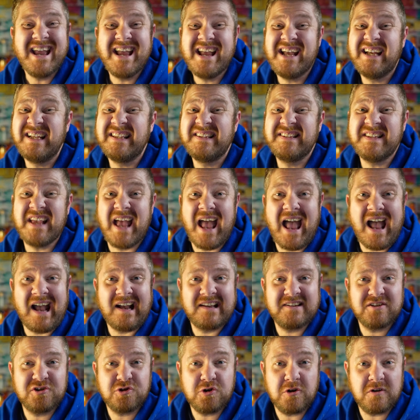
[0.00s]
It's
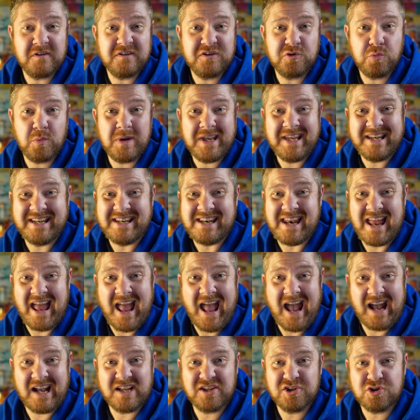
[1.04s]
extra sweet and
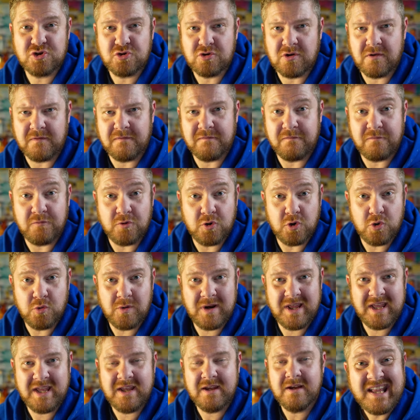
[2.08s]
extra
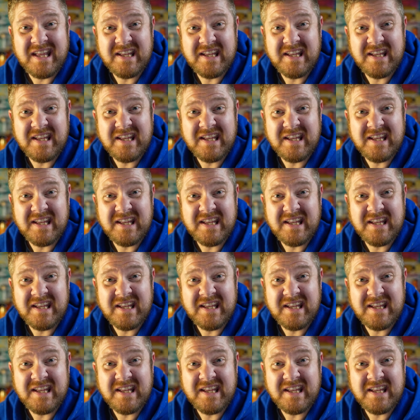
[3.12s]
fruity.